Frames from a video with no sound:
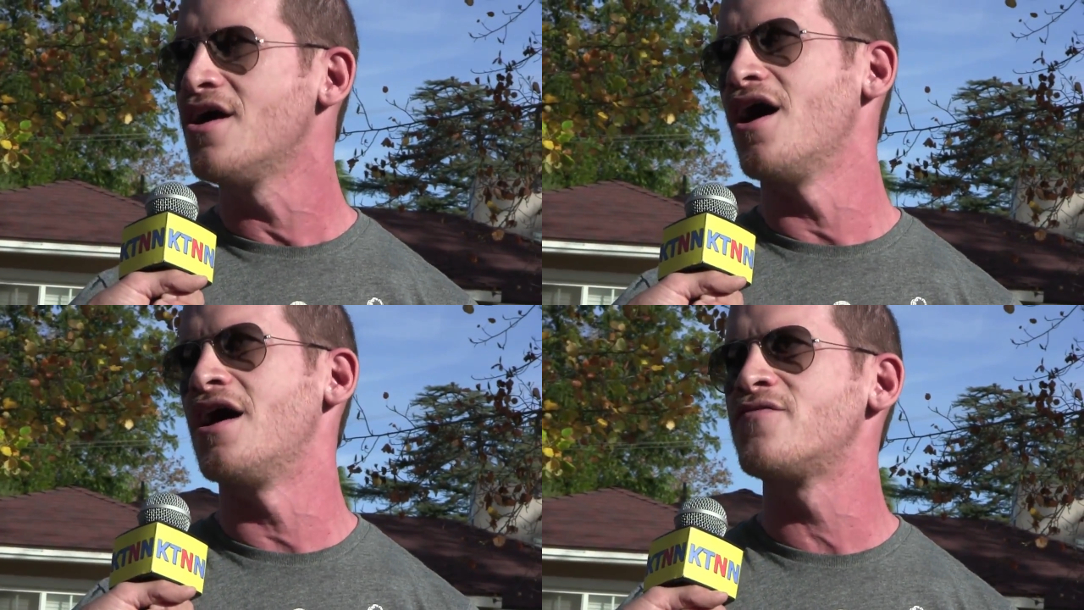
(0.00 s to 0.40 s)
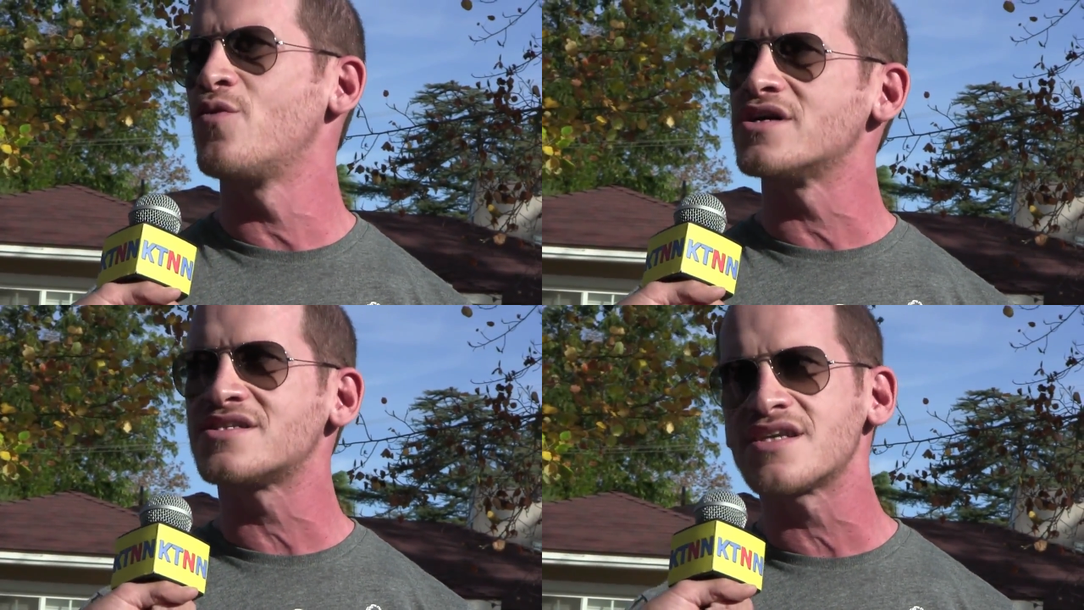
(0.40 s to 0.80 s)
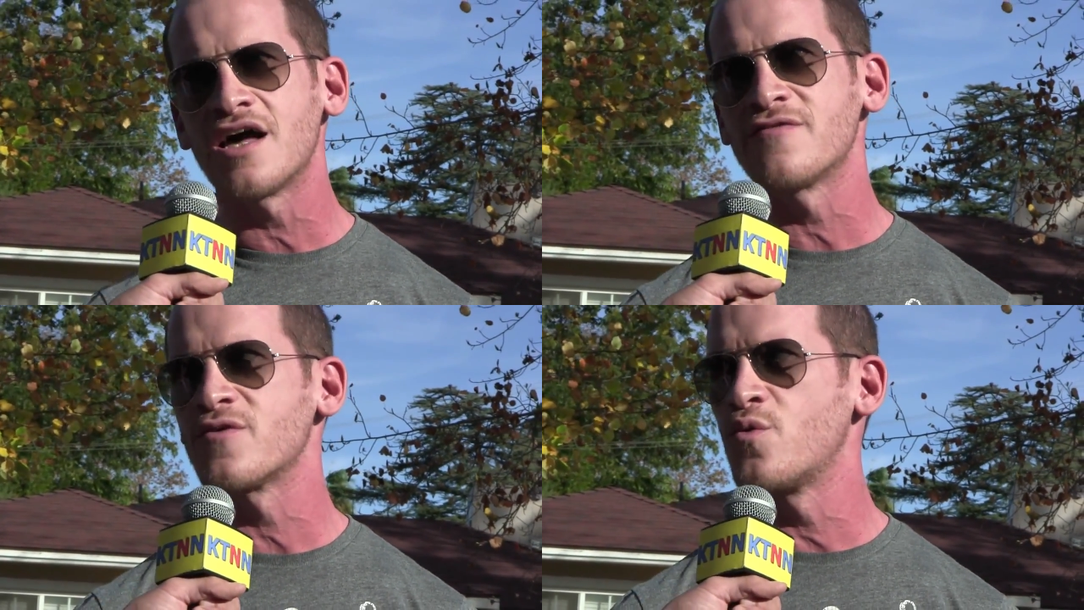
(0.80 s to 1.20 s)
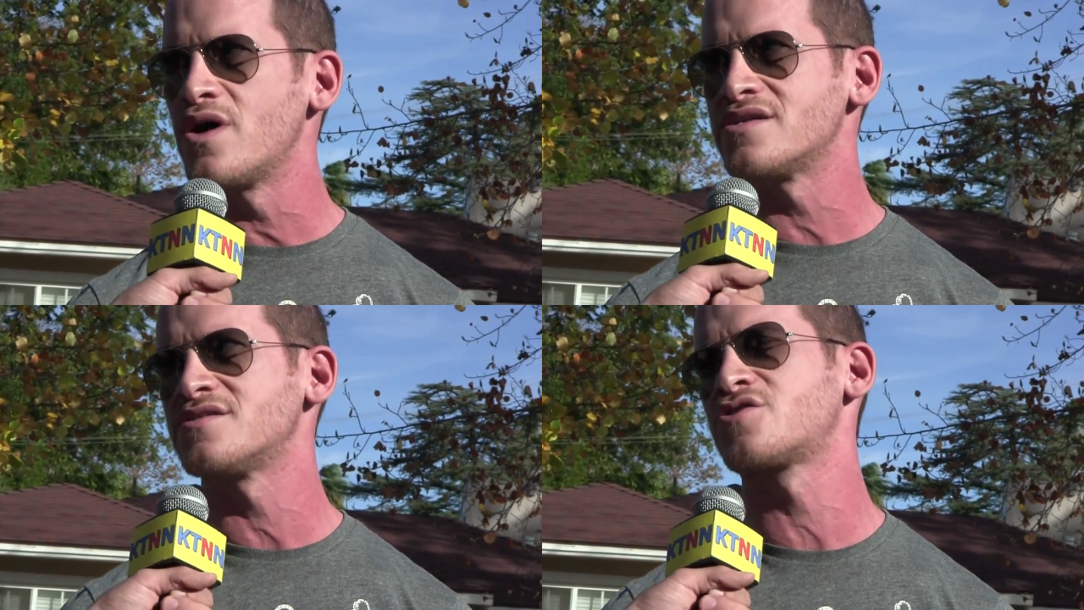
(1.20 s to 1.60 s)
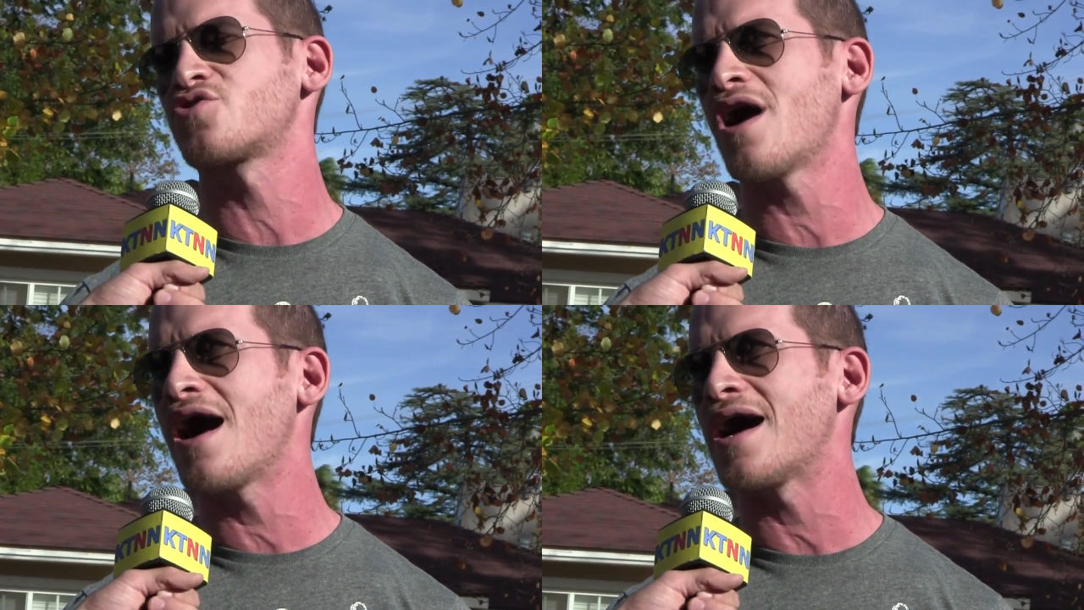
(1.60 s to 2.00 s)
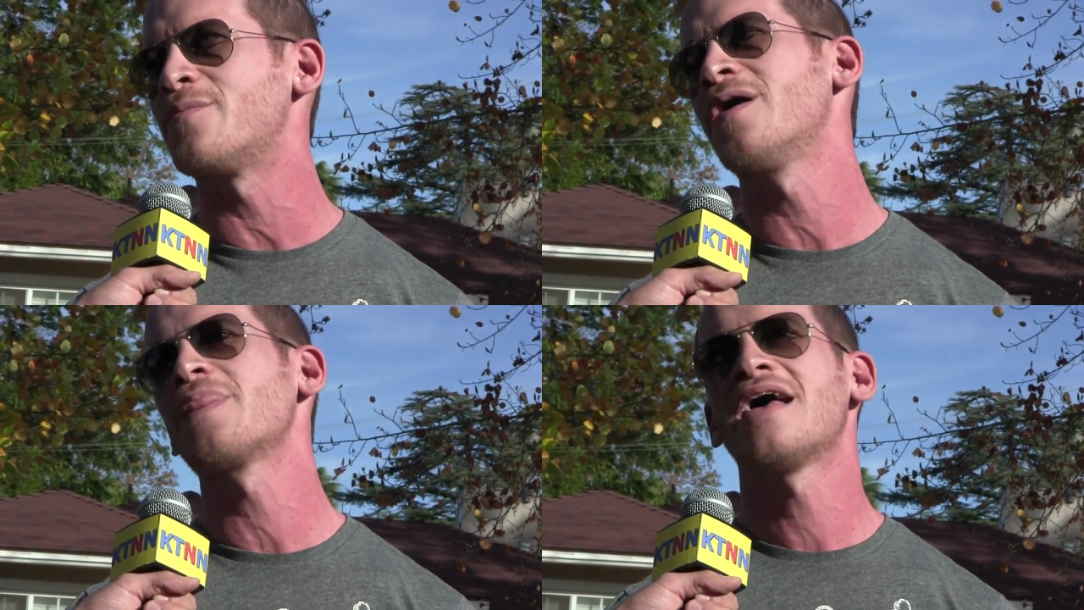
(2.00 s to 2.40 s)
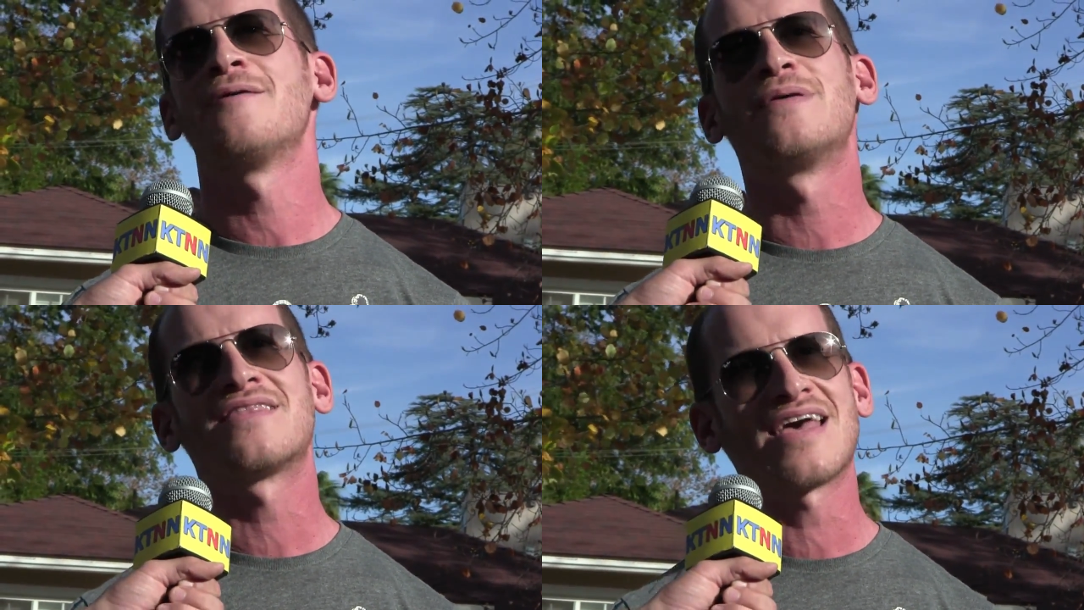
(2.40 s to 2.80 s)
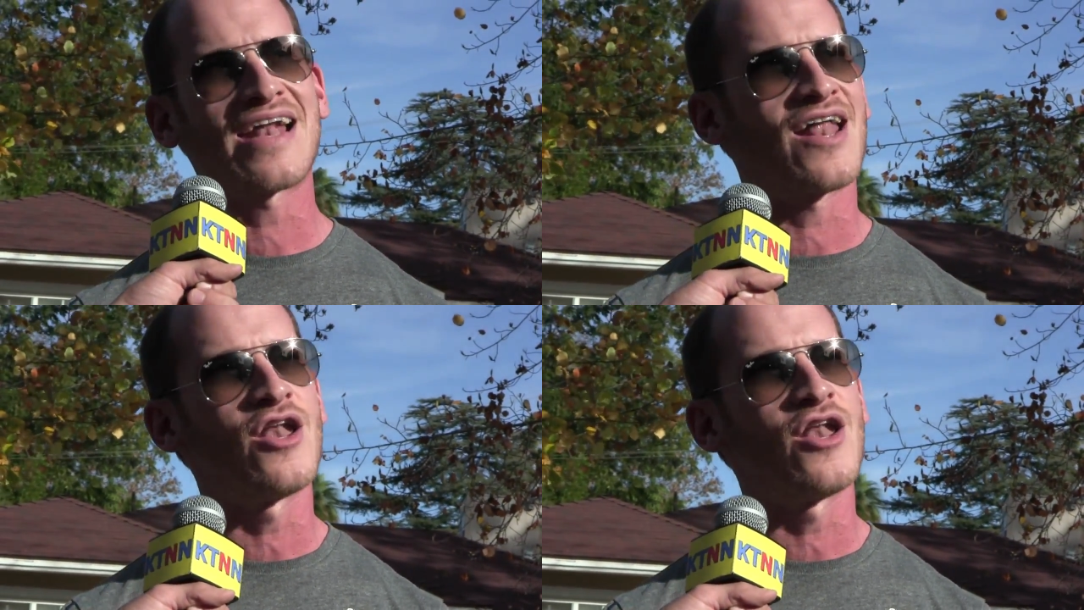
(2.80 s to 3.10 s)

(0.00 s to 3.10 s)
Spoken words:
of oneself or one's tribe. But then I